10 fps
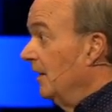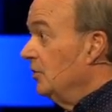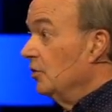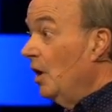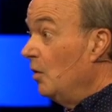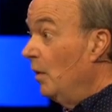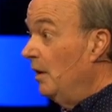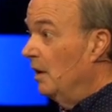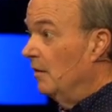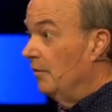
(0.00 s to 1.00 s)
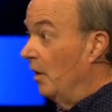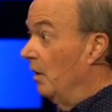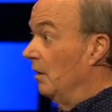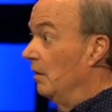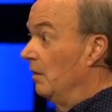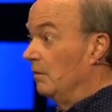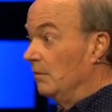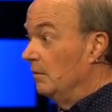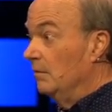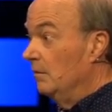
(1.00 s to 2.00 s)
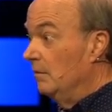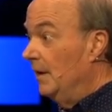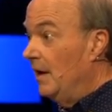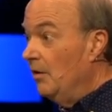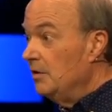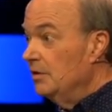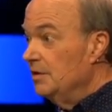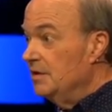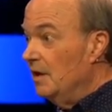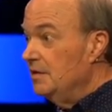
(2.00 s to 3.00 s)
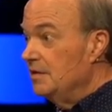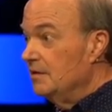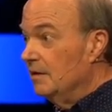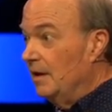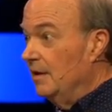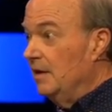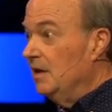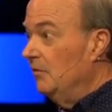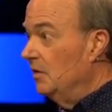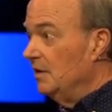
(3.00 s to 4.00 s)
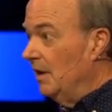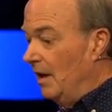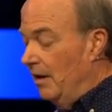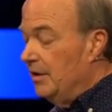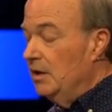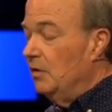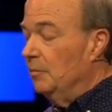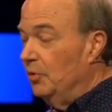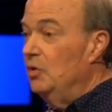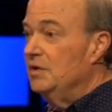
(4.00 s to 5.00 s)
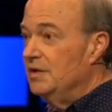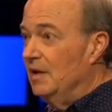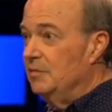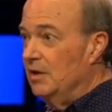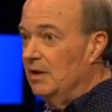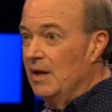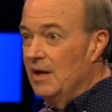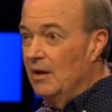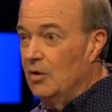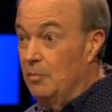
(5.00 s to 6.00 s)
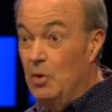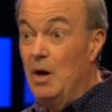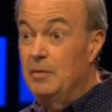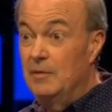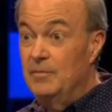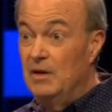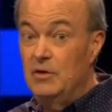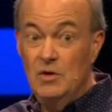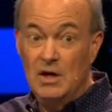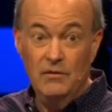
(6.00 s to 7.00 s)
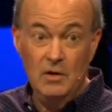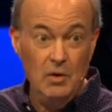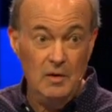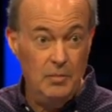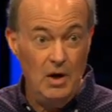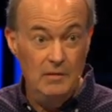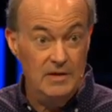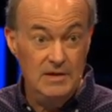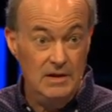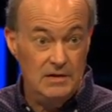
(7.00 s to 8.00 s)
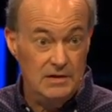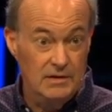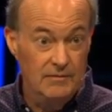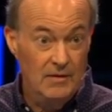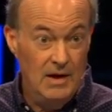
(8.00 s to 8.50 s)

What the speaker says: that you're not aware of? Like, how can you discuss how can you even approach a subject or a problem if you're not even aware the problem exists?